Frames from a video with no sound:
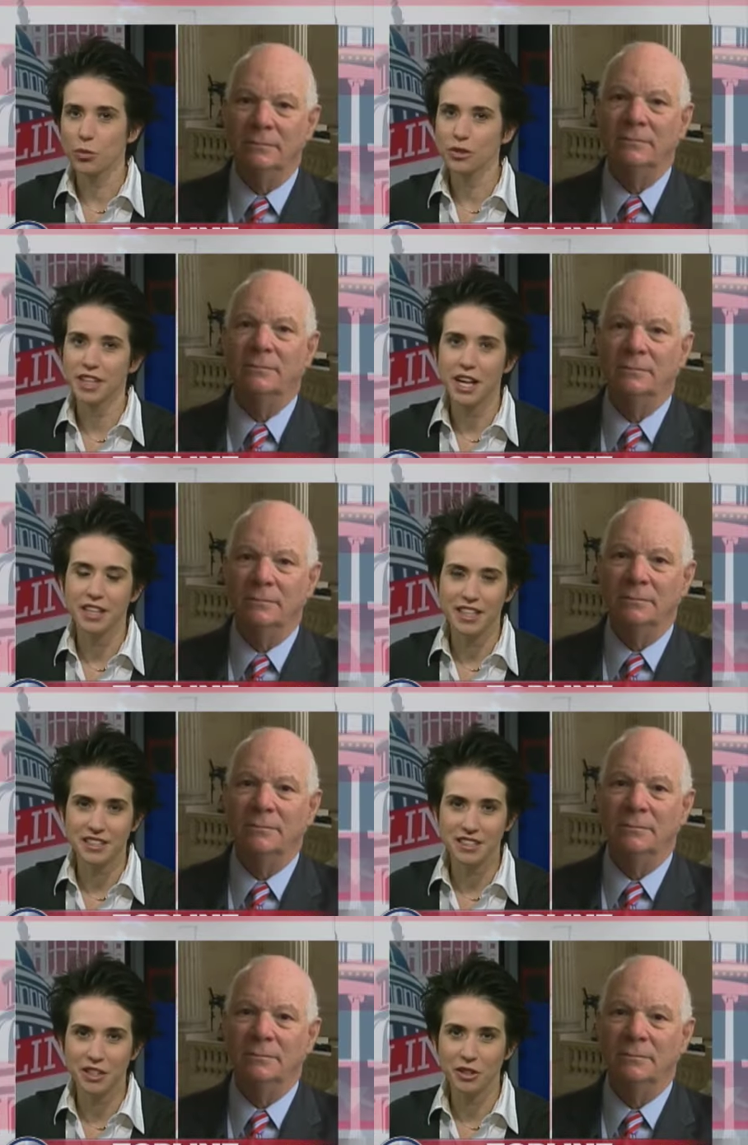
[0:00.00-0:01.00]
Speaker 1: will not
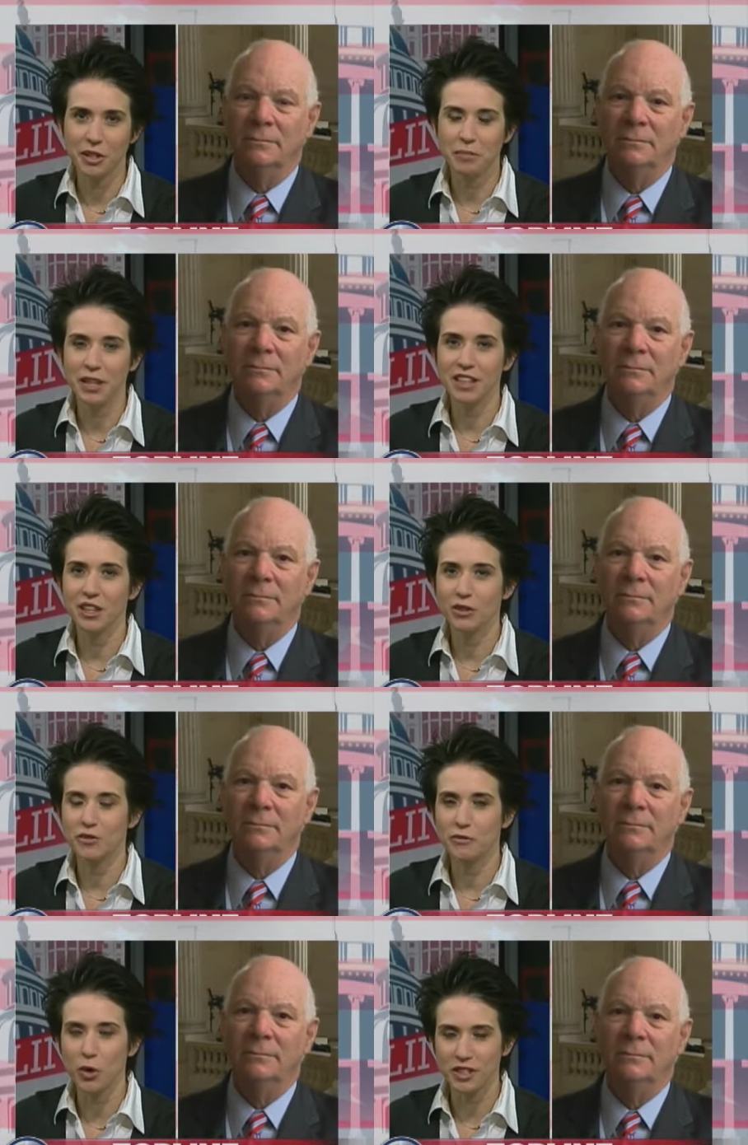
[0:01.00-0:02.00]
necessarily be
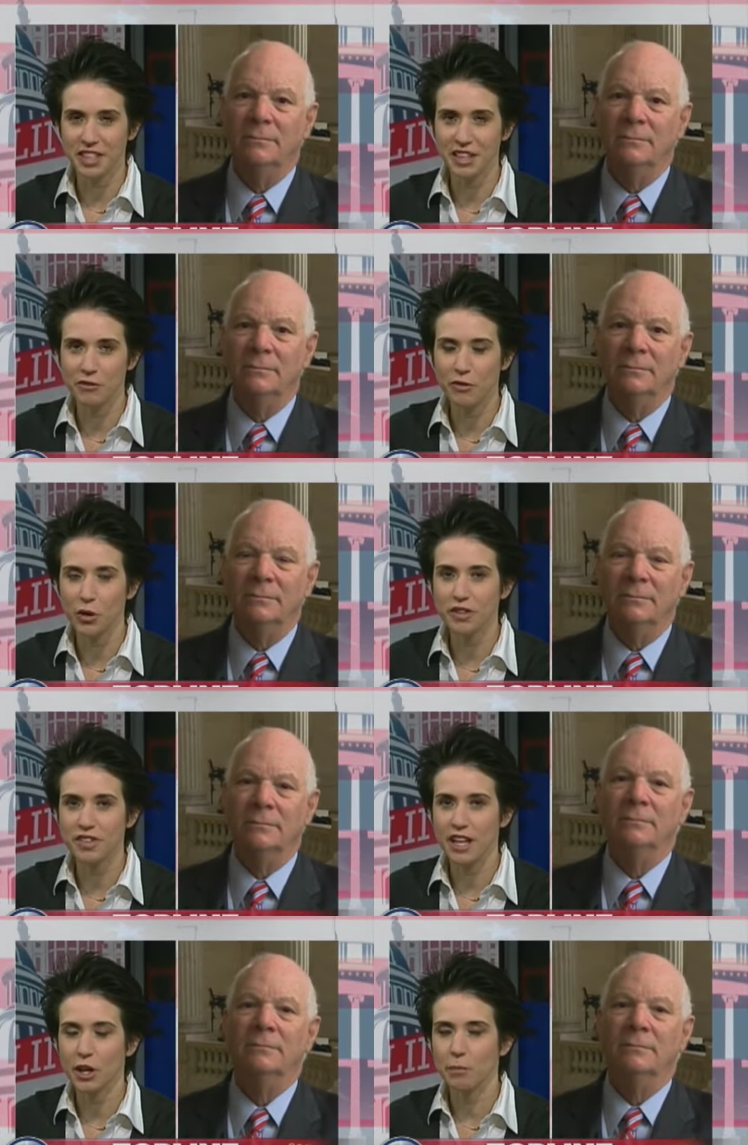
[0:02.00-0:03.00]
those 14
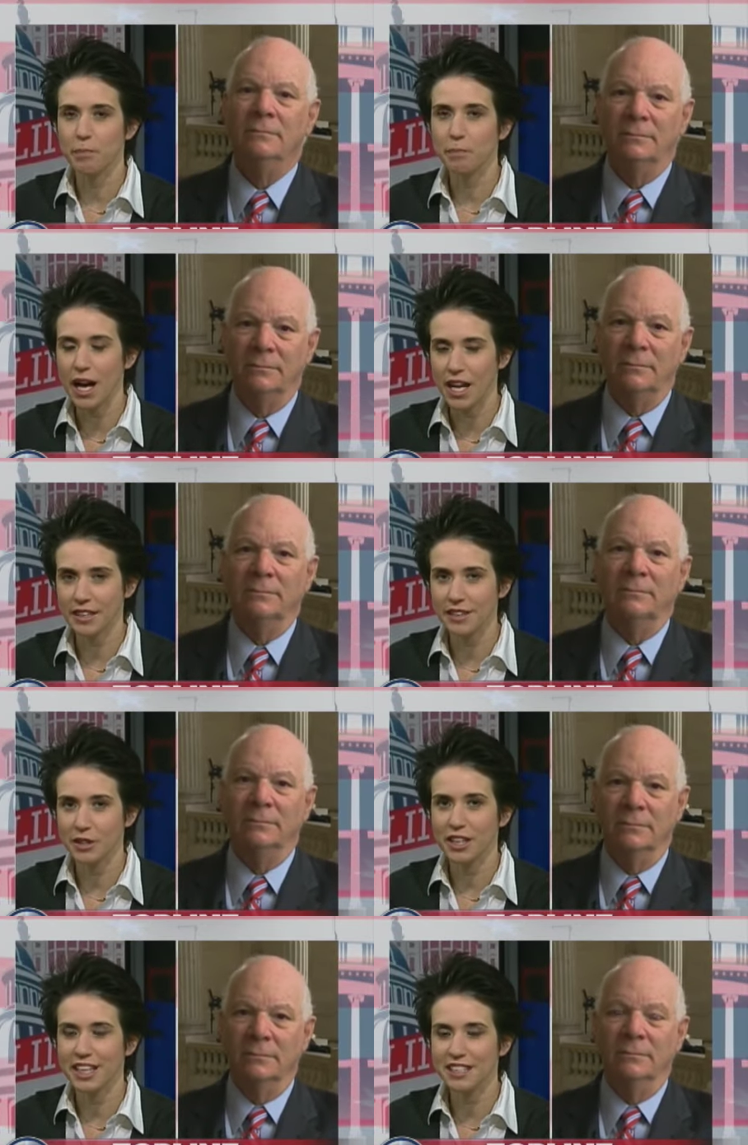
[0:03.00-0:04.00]
votes there, but
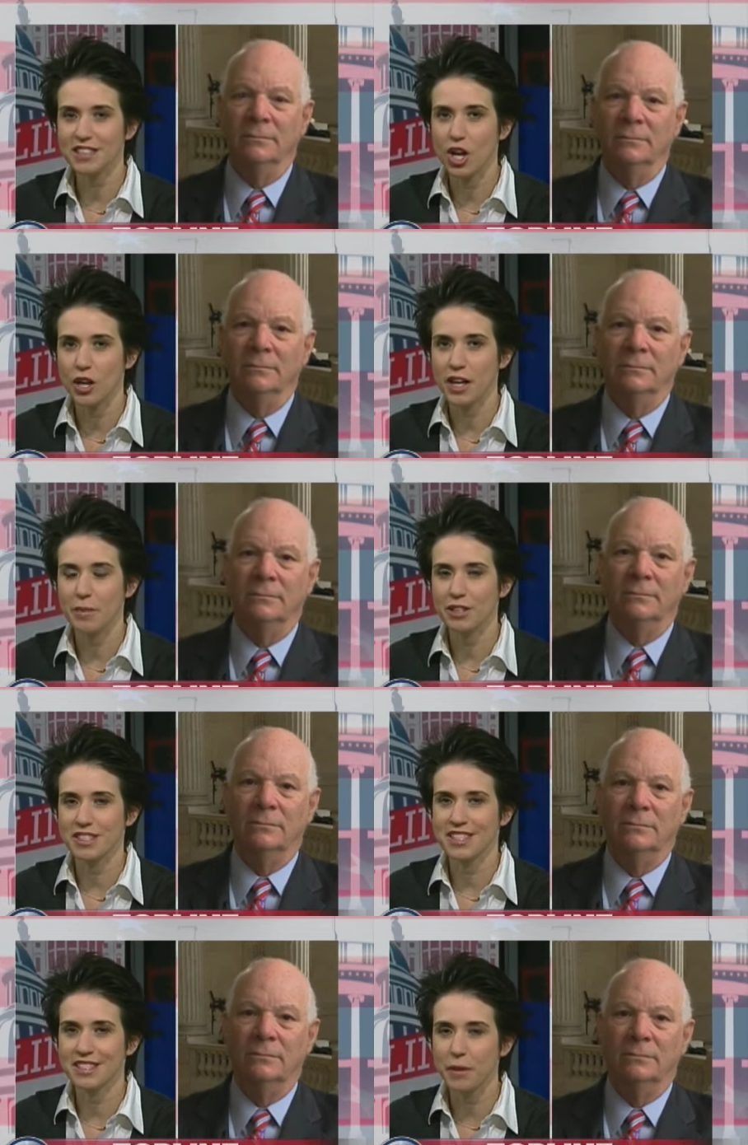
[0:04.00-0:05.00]
there is talk
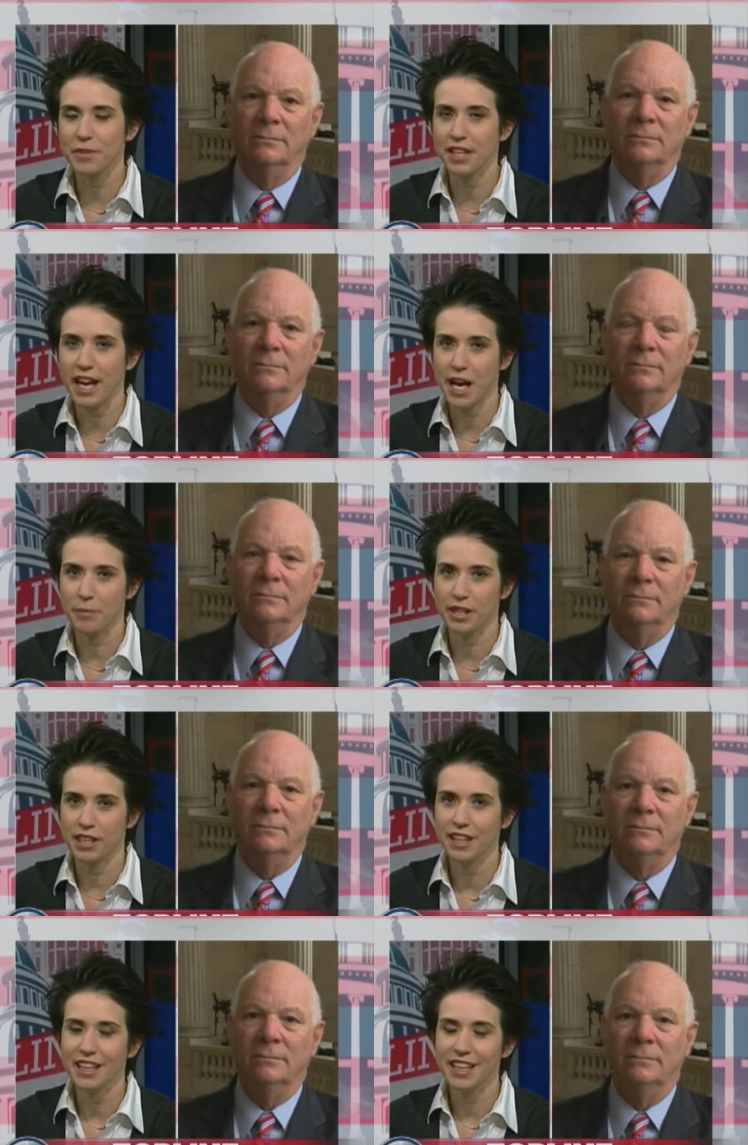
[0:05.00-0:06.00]
about something
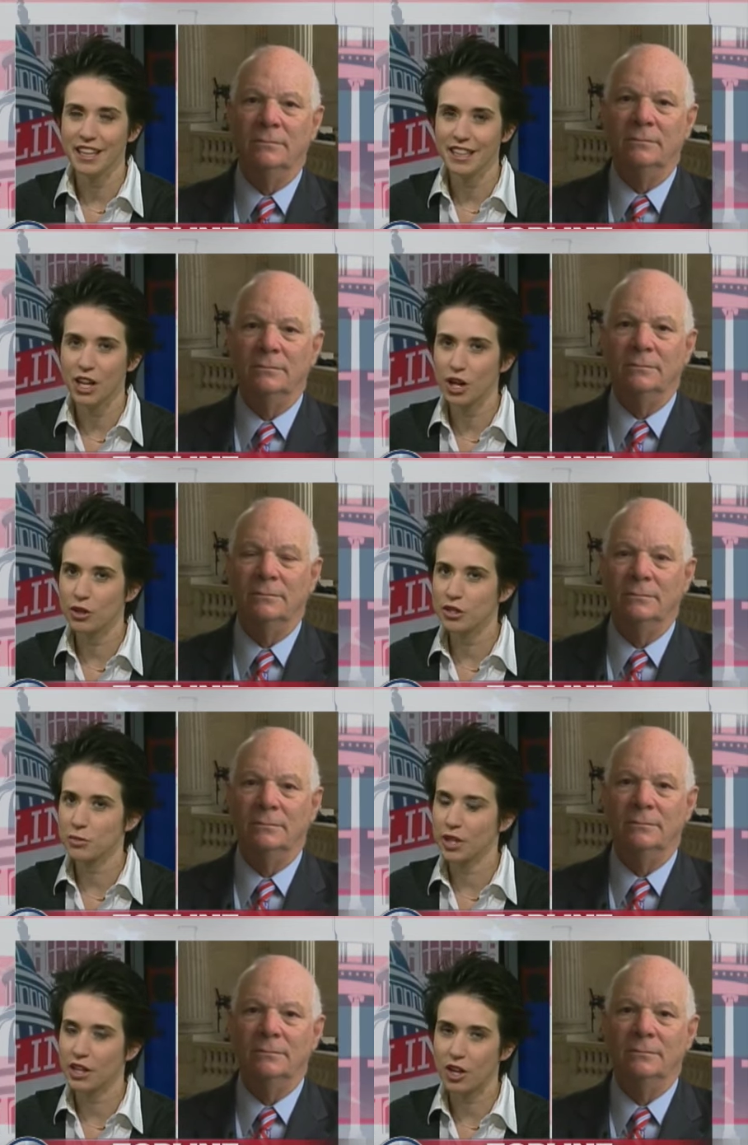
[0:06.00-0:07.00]
happening in
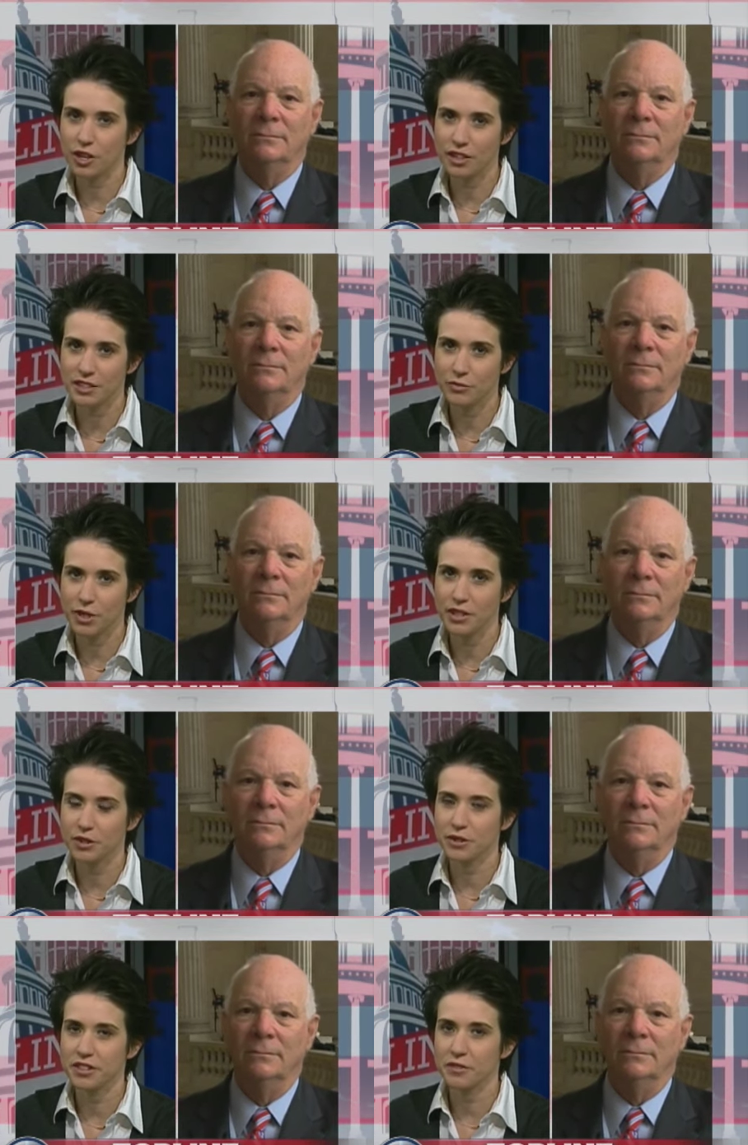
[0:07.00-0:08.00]
Congress, regardless of
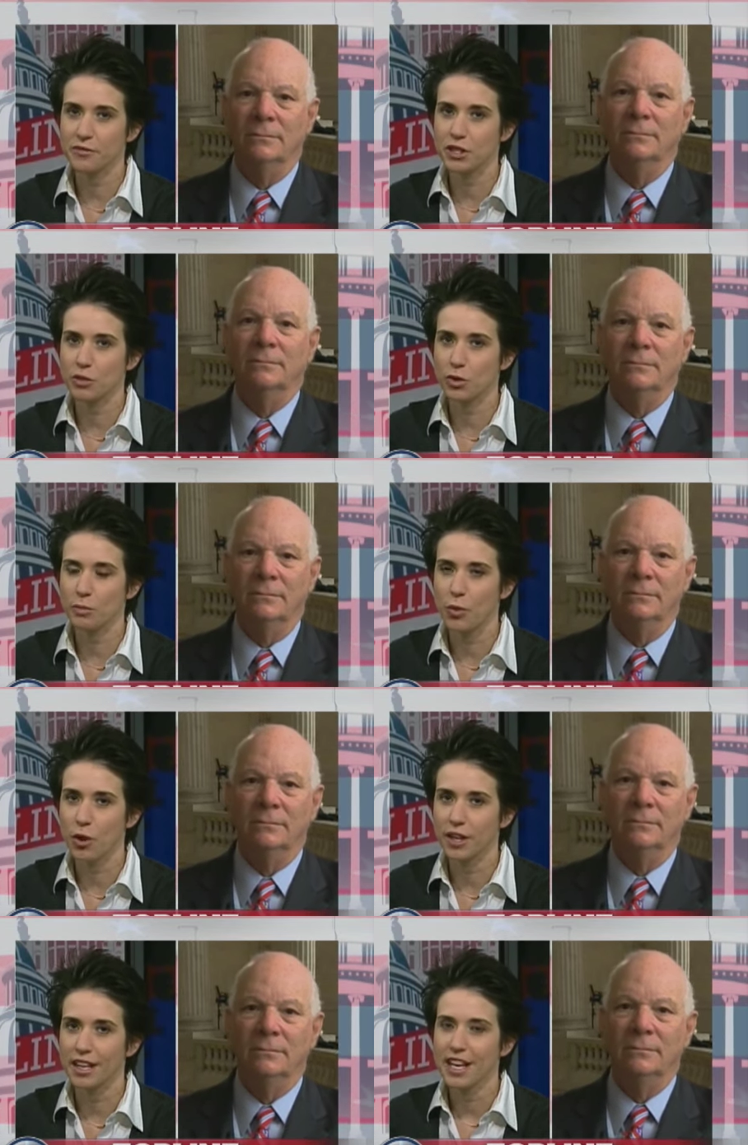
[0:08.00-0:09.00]
whether there's an official
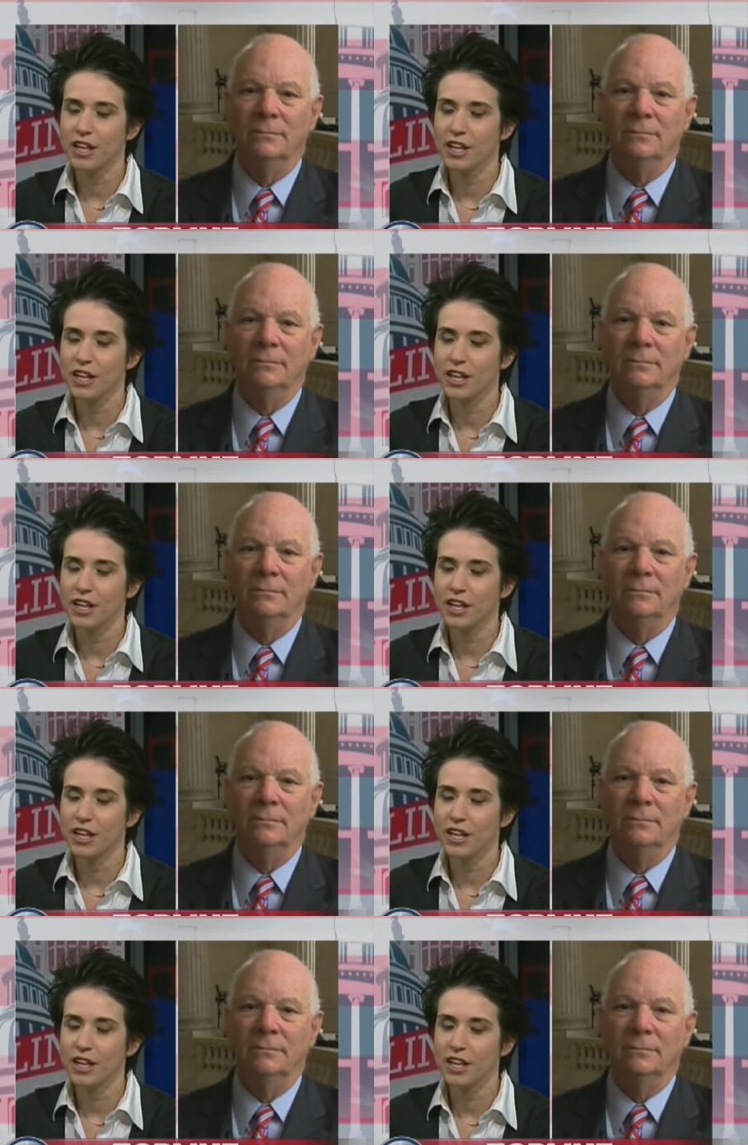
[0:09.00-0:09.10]
report.